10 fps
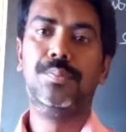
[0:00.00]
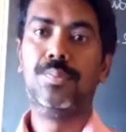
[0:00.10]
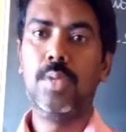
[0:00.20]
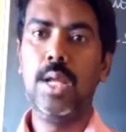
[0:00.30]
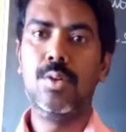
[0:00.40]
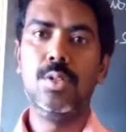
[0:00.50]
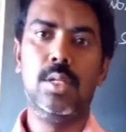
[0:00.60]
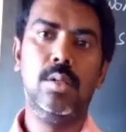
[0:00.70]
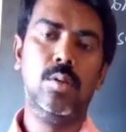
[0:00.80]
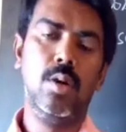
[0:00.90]

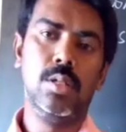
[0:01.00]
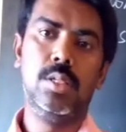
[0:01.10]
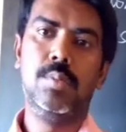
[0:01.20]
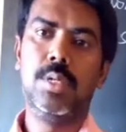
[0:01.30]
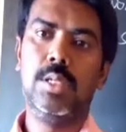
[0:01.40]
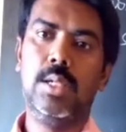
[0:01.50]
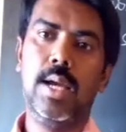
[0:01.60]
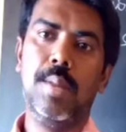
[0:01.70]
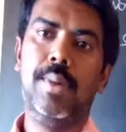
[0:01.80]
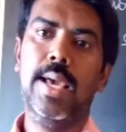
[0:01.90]
nitrogen, oxygen present,
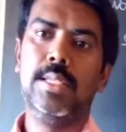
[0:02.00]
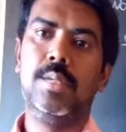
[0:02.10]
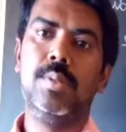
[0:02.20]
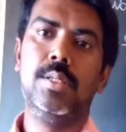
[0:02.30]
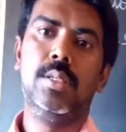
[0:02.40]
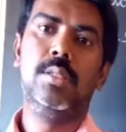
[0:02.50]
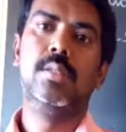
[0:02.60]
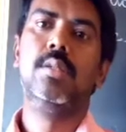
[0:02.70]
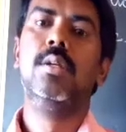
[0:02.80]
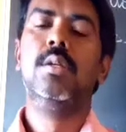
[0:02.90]
carbon dioxide present,
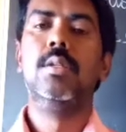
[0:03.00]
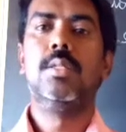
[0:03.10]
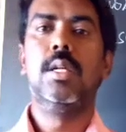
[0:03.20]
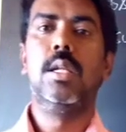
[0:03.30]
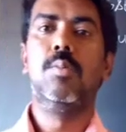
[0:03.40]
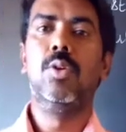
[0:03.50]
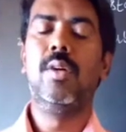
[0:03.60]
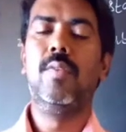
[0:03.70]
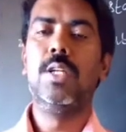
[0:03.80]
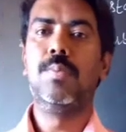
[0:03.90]
certain amount
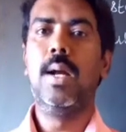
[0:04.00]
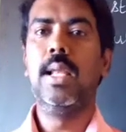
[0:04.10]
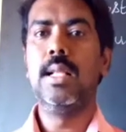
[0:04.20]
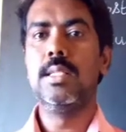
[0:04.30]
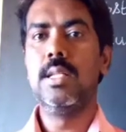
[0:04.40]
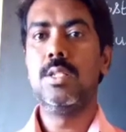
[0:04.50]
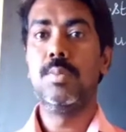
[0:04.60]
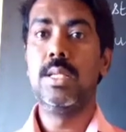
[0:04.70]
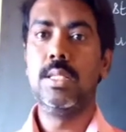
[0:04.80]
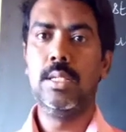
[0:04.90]
of dust particles also
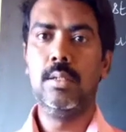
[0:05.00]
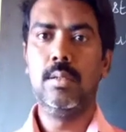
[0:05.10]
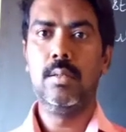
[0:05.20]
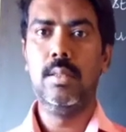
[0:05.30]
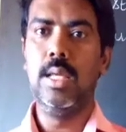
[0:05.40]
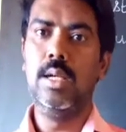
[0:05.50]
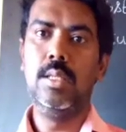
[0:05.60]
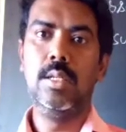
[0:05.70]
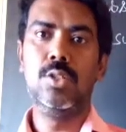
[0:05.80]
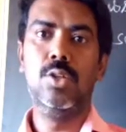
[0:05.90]
present, then it
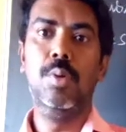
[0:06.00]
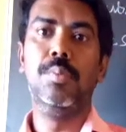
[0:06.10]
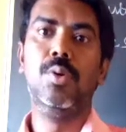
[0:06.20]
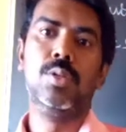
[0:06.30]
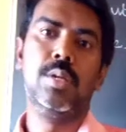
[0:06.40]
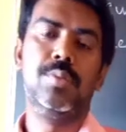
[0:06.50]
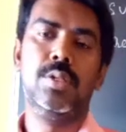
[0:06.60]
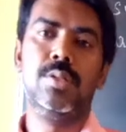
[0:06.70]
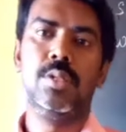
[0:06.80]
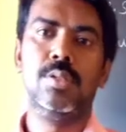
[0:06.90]
is also impure
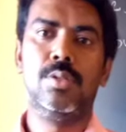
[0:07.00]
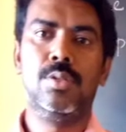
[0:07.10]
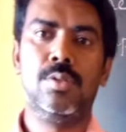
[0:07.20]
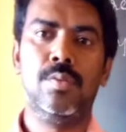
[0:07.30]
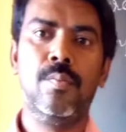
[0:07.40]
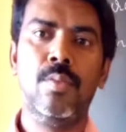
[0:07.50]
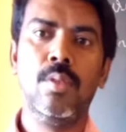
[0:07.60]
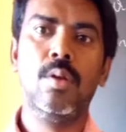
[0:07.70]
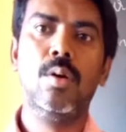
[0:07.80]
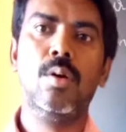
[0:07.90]
substances.
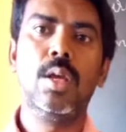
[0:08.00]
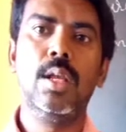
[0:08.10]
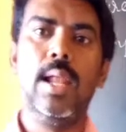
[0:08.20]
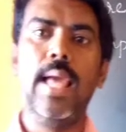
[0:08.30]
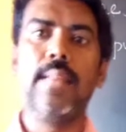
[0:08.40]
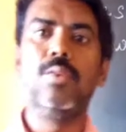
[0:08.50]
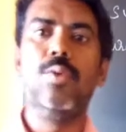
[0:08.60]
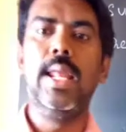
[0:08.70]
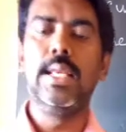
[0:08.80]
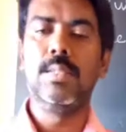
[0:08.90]
Okay, now like that we
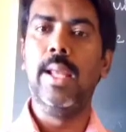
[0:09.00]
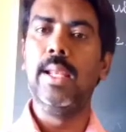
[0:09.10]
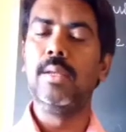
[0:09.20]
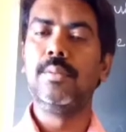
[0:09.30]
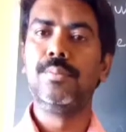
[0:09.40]
are explaining.